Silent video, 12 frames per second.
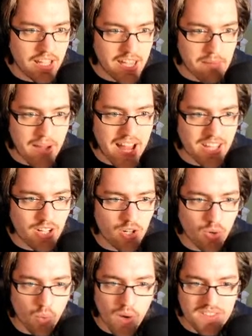Mario,
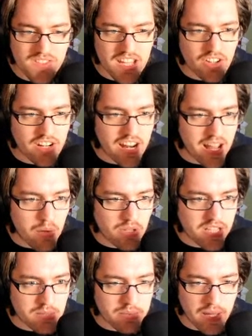1 second and I will
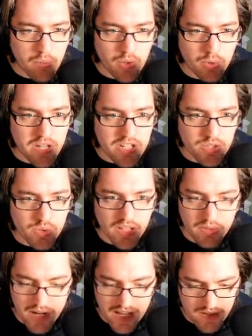explain what we are doing,
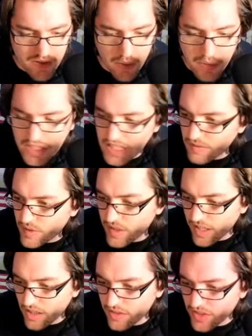right? So I will give you the
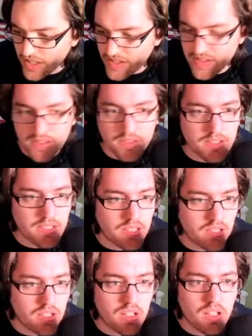context.
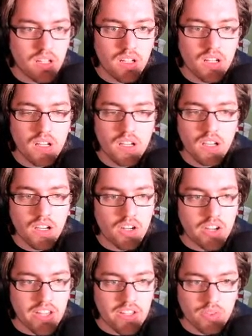
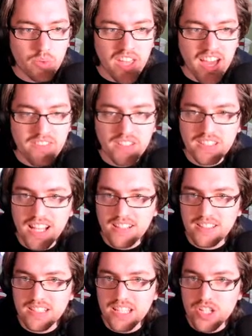Okay, so we have the tag
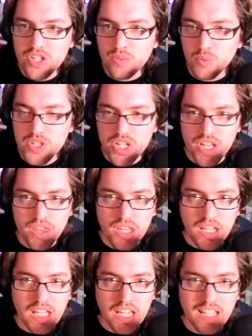selection, which I
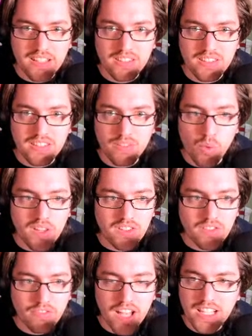think is the one
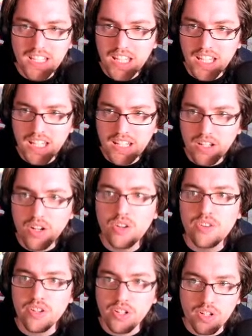failing. Oh
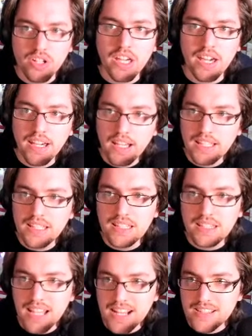no, okay. The
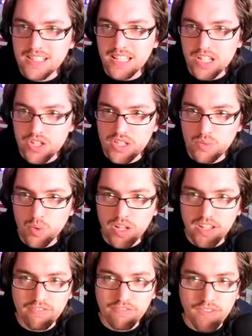tag selection is
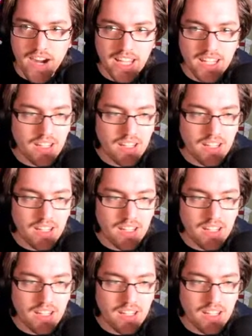working fine.